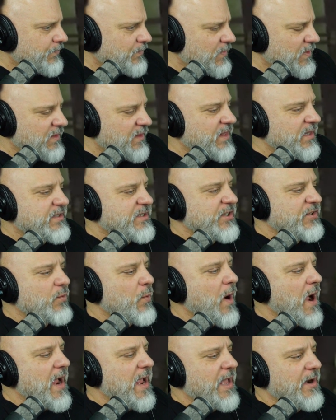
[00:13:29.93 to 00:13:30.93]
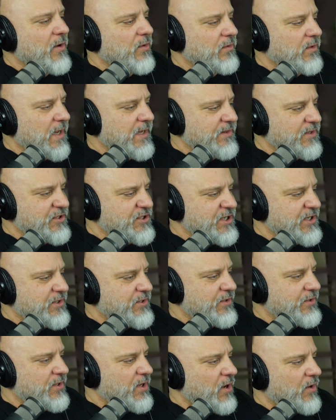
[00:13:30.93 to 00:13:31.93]
This is why I don't like the Jeet
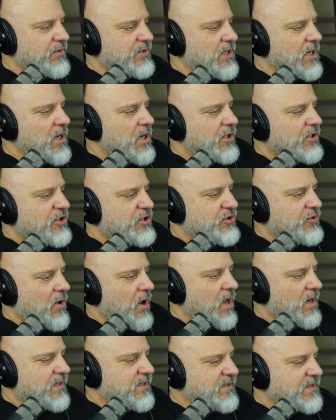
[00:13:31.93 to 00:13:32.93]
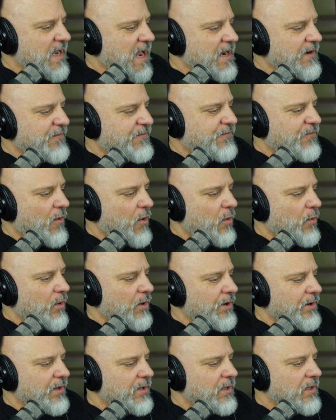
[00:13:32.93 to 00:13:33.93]
Kune Do's strong side
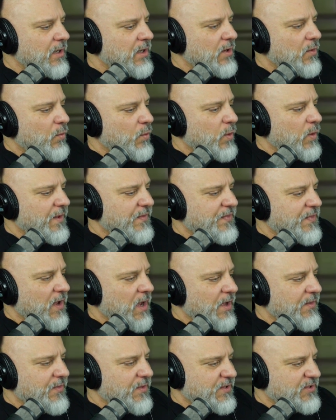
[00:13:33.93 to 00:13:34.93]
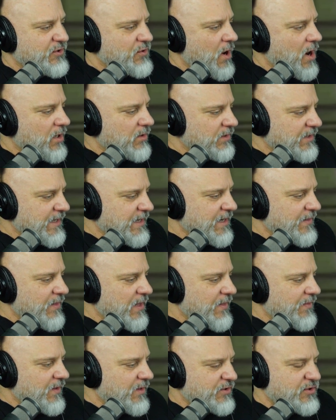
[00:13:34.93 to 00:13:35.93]
forward with the strong lead
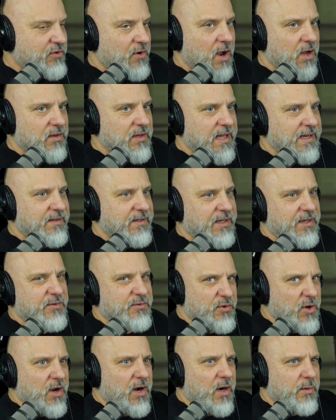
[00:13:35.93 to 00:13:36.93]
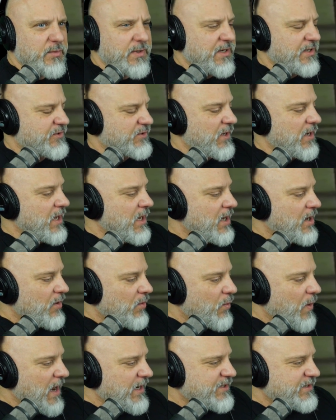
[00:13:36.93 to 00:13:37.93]
and the strong leg lead, strong arm lead.
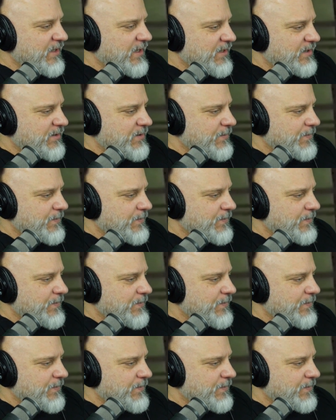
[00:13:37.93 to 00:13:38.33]
Watch this.